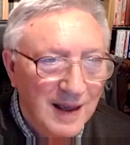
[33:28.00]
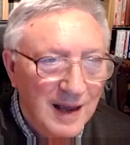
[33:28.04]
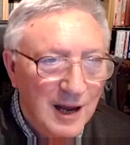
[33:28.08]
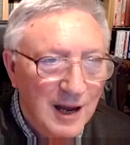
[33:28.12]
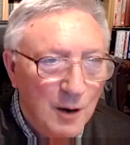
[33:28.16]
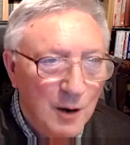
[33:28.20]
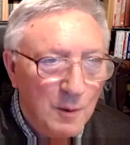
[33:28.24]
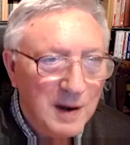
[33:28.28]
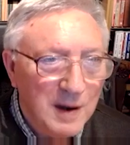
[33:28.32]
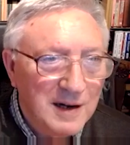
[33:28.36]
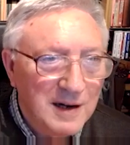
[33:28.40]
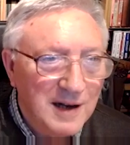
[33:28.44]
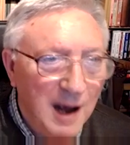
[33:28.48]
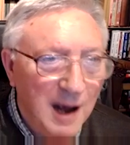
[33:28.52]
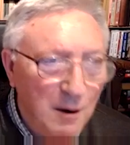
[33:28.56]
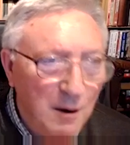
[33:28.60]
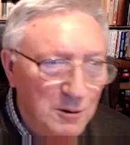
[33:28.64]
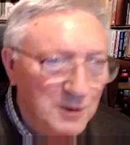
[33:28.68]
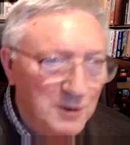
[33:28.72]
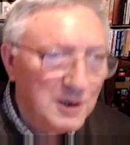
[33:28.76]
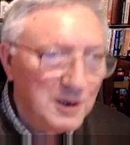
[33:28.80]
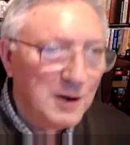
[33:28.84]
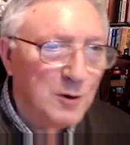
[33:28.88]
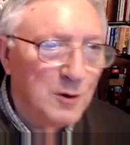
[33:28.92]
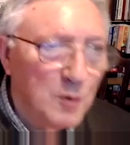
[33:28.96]
when
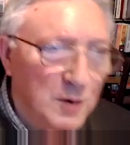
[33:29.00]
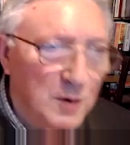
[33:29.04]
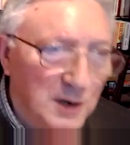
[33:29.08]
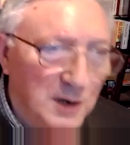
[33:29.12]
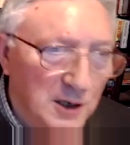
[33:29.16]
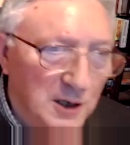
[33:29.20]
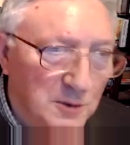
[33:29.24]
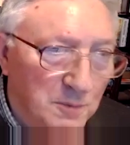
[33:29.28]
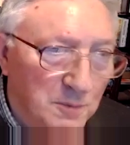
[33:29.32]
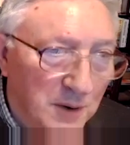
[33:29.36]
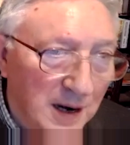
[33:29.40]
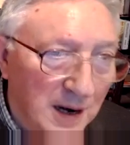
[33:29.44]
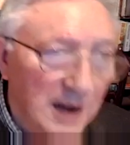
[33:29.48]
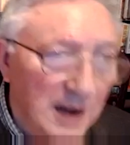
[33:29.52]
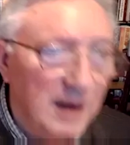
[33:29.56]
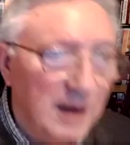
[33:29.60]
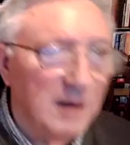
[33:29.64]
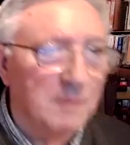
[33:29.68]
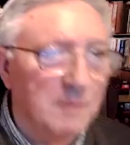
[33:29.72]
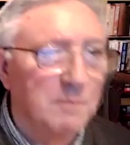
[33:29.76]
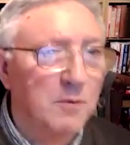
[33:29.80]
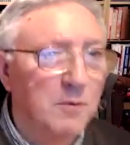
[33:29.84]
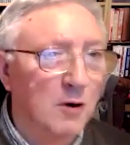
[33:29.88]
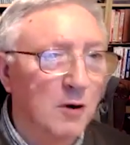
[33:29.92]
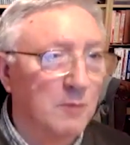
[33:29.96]
Kautsky wrote his
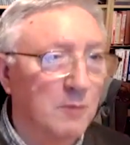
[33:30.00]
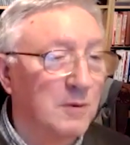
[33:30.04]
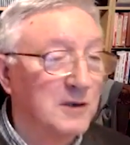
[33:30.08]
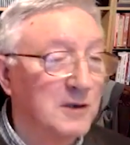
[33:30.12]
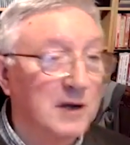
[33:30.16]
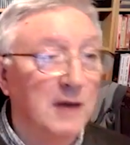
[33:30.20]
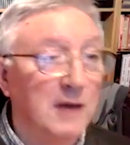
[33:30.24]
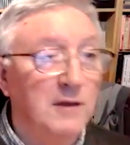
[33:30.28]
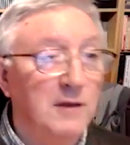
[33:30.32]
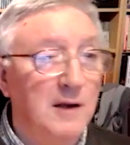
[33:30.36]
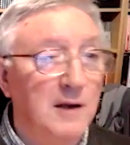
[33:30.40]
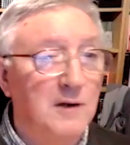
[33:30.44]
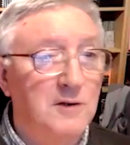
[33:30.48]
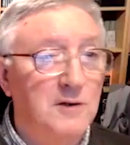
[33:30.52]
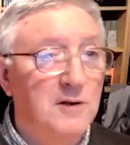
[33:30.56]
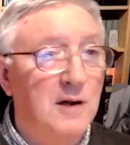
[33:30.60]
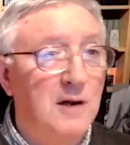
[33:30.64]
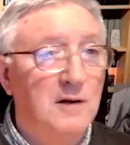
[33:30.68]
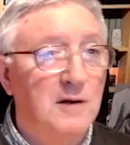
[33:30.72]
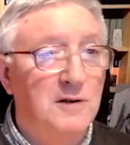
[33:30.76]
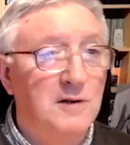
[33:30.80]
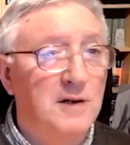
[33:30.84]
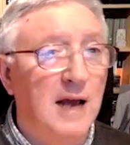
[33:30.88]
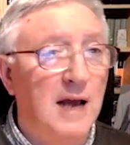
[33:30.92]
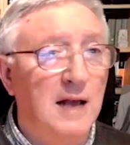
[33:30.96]
brilliant book, which I think
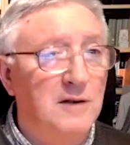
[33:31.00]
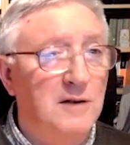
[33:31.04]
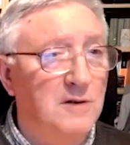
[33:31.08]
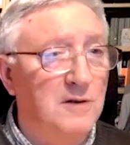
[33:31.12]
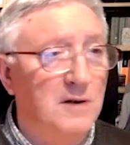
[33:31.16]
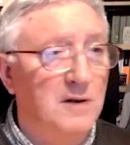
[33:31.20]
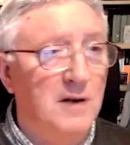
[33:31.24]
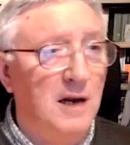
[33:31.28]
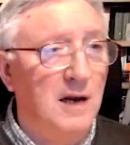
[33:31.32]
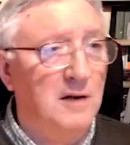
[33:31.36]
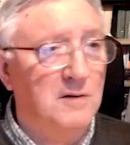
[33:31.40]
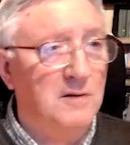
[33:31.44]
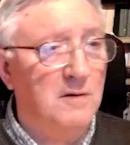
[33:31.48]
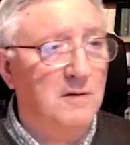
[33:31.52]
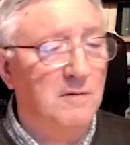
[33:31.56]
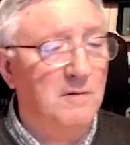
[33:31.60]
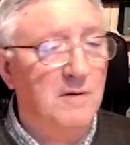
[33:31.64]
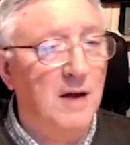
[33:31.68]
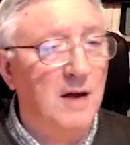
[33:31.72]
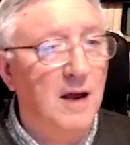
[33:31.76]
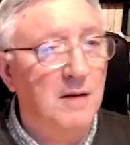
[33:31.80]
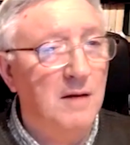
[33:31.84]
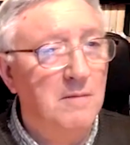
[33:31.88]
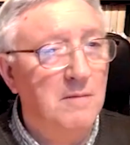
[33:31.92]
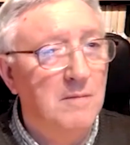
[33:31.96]
still stands the test of
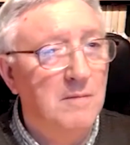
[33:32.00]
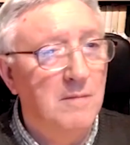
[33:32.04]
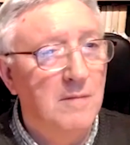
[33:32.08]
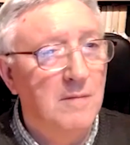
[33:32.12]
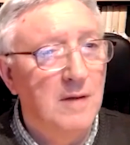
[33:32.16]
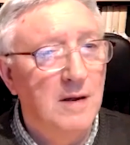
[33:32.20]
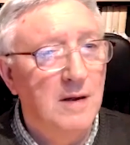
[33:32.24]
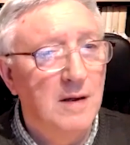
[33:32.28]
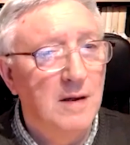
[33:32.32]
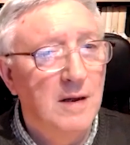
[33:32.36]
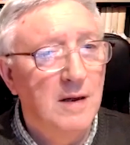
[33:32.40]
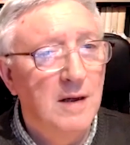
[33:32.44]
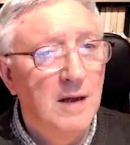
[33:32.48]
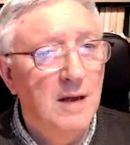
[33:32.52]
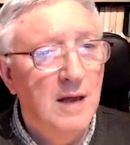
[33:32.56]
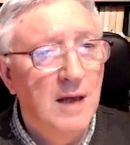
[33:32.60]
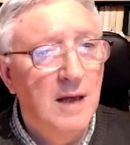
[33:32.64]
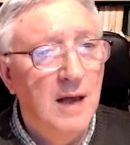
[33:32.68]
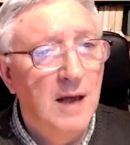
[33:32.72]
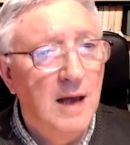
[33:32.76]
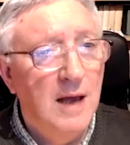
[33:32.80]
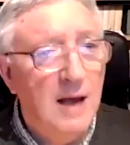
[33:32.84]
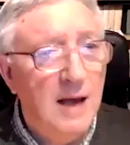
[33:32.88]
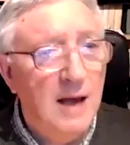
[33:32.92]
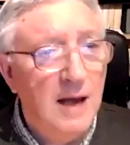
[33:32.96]
time,
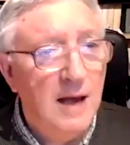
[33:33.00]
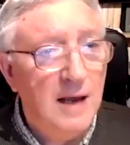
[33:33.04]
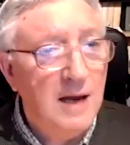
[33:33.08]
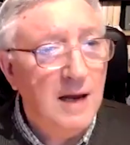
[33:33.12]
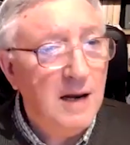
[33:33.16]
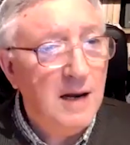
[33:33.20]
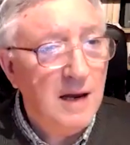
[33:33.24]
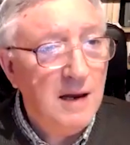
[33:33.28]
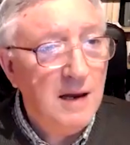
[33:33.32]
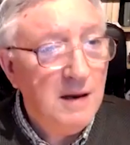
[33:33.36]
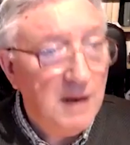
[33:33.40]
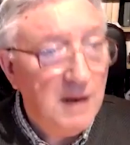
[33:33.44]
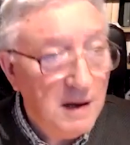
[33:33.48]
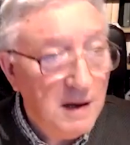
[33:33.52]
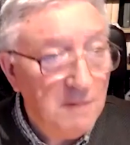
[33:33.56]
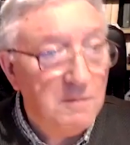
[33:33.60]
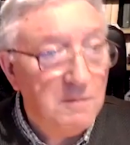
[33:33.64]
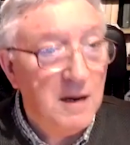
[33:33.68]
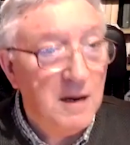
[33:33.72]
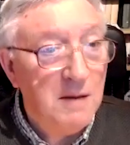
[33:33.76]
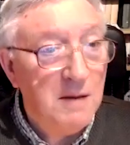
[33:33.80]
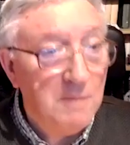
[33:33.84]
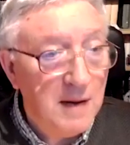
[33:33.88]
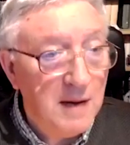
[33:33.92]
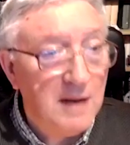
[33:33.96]
uh, he, he
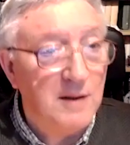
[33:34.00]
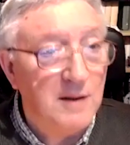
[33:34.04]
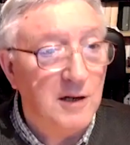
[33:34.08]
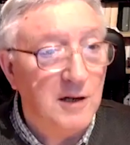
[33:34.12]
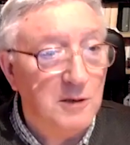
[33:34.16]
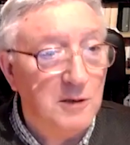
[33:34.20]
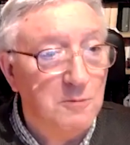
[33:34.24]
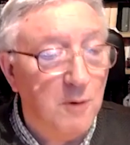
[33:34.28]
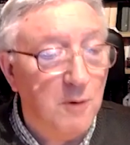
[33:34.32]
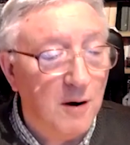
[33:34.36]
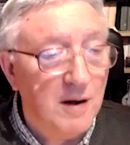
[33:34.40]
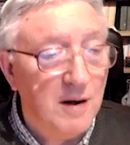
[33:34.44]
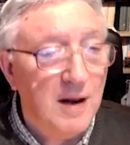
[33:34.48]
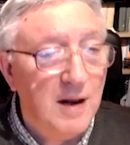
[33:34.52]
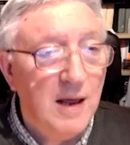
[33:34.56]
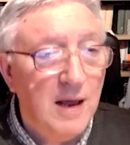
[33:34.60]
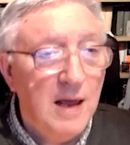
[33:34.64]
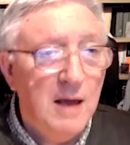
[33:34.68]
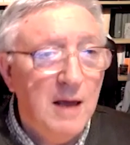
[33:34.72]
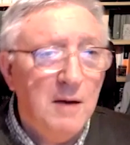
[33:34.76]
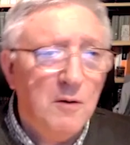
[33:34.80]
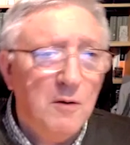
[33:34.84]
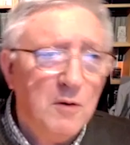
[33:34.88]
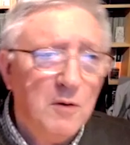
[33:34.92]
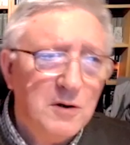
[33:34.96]
he made this point
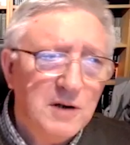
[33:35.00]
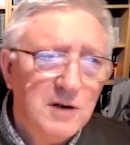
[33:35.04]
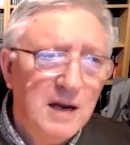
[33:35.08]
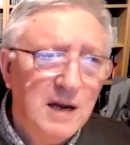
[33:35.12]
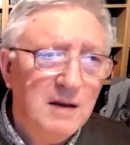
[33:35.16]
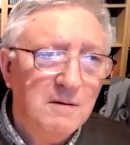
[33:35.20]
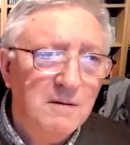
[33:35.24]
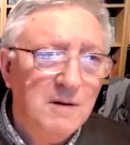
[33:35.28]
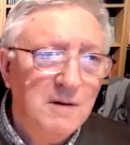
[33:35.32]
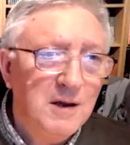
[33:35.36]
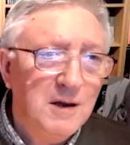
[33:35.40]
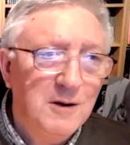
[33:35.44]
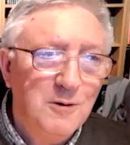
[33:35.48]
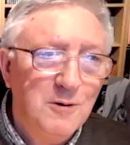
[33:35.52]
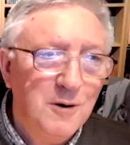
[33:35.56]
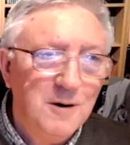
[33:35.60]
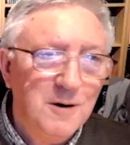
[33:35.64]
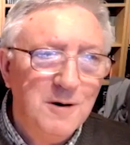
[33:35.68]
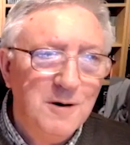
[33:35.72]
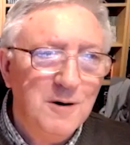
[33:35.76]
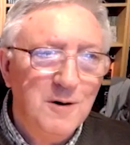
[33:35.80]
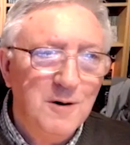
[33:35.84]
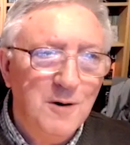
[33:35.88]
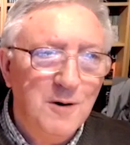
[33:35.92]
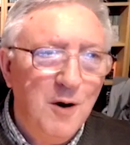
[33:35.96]
course, he, he,
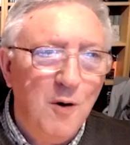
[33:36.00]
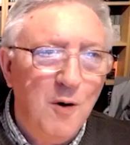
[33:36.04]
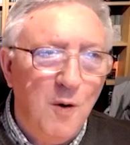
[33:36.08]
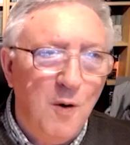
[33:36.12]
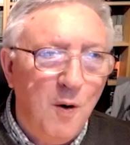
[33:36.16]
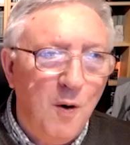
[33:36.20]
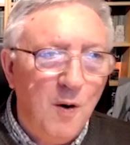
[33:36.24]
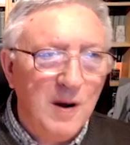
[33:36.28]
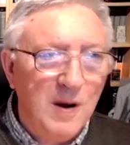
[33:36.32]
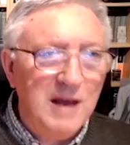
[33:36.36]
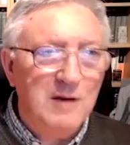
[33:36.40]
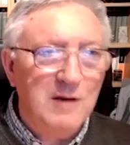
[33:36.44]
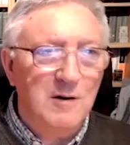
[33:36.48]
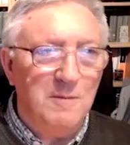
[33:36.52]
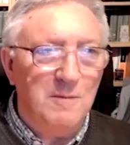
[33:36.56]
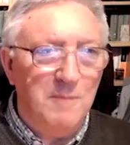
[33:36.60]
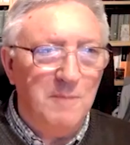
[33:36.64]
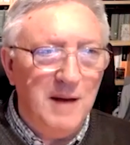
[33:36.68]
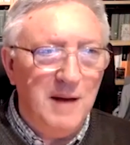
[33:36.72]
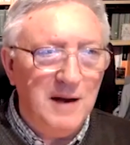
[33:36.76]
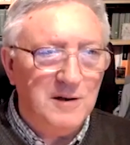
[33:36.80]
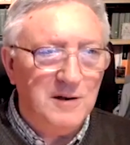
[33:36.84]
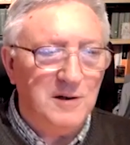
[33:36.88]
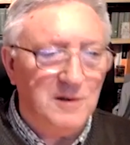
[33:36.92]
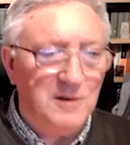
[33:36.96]
couldn't know. All he could
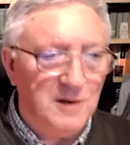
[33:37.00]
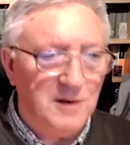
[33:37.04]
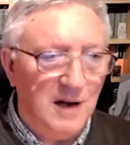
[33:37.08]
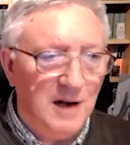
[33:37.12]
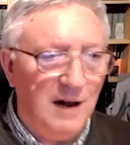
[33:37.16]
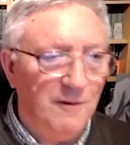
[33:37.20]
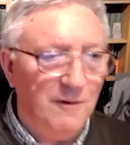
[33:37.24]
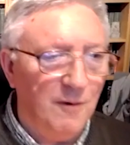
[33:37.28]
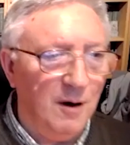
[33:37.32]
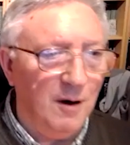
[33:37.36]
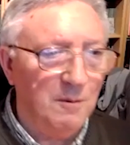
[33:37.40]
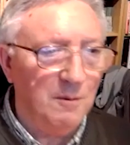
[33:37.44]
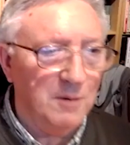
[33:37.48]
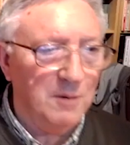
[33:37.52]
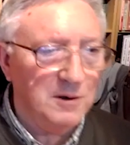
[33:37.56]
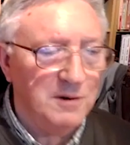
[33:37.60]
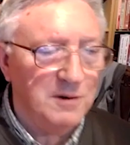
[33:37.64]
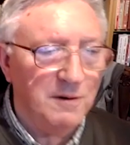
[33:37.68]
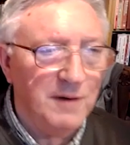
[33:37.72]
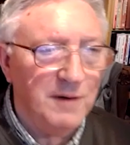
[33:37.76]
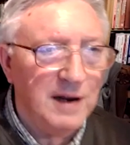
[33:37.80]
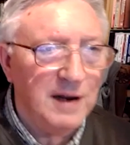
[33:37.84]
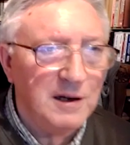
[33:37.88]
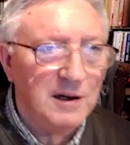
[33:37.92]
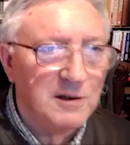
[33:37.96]
base himself on was the
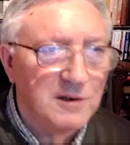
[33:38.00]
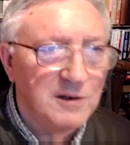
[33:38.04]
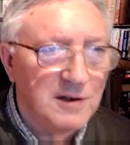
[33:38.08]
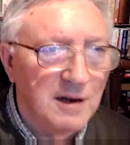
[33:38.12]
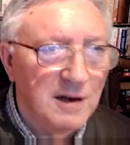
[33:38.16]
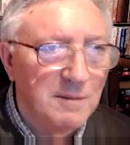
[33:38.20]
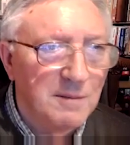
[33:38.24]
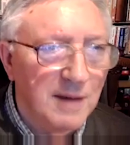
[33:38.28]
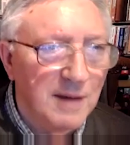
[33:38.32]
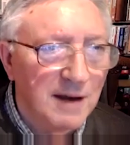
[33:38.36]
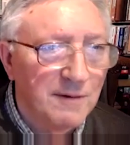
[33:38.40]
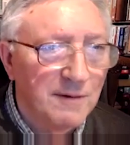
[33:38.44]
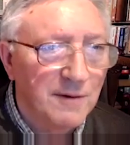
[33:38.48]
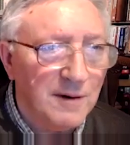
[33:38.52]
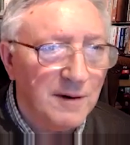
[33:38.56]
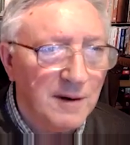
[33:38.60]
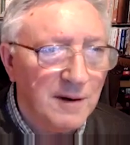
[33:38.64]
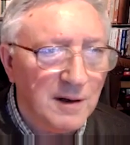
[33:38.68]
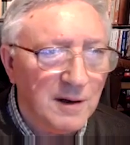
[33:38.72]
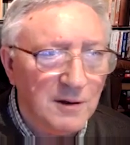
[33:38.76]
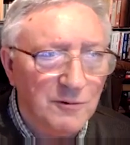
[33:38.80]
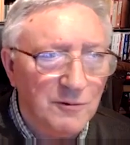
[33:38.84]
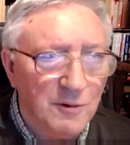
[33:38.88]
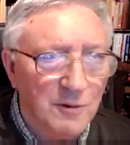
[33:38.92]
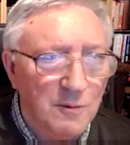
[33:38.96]
very slim
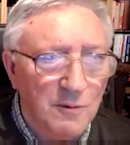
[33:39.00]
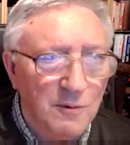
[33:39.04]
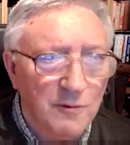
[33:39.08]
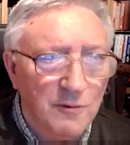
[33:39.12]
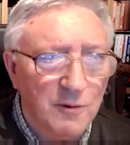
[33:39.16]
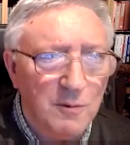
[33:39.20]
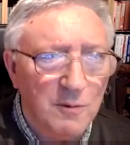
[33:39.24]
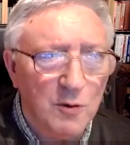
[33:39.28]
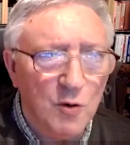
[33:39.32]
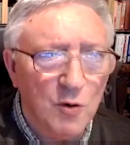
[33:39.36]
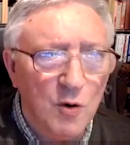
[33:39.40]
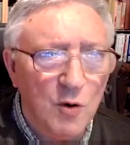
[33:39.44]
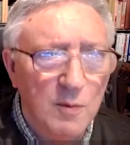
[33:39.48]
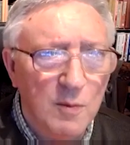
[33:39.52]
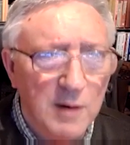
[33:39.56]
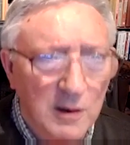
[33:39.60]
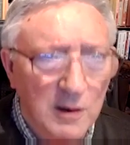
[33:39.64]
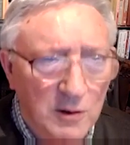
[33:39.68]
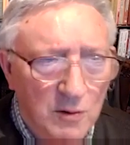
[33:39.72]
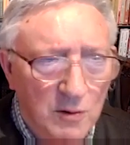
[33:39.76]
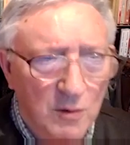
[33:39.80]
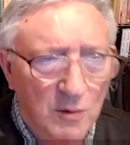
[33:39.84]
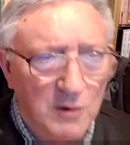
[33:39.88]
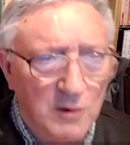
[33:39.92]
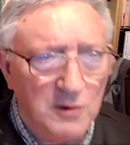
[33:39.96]
evidence from, from Roman
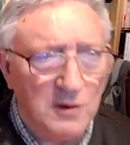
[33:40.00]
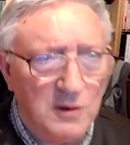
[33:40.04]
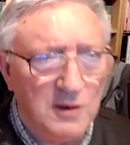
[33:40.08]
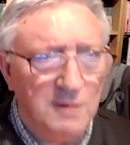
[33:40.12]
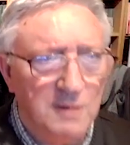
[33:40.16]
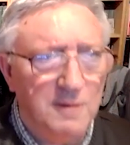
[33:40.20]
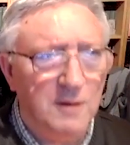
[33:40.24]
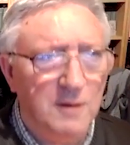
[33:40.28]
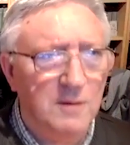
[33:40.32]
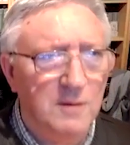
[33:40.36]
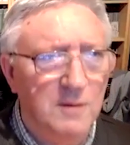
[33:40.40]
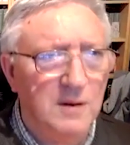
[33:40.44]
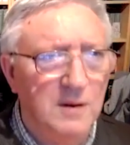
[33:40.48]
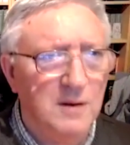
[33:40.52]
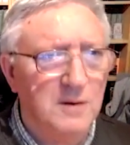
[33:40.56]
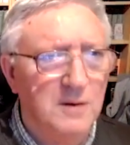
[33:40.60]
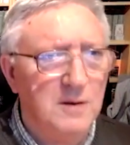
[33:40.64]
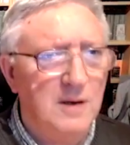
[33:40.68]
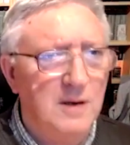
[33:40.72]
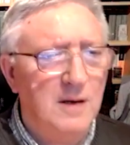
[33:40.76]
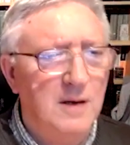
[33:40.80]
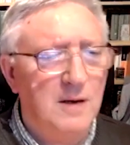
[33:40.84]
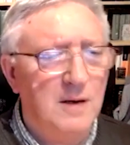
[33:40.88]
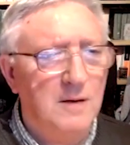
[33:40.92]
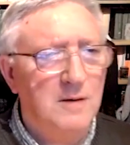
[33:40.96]
sources about the
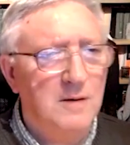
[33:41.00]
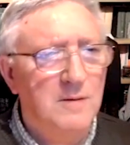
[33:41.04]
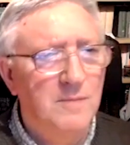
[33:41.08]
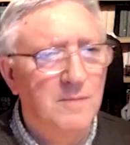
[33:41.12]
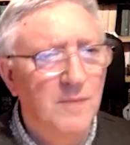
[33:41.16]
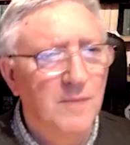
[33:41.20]
Essenes.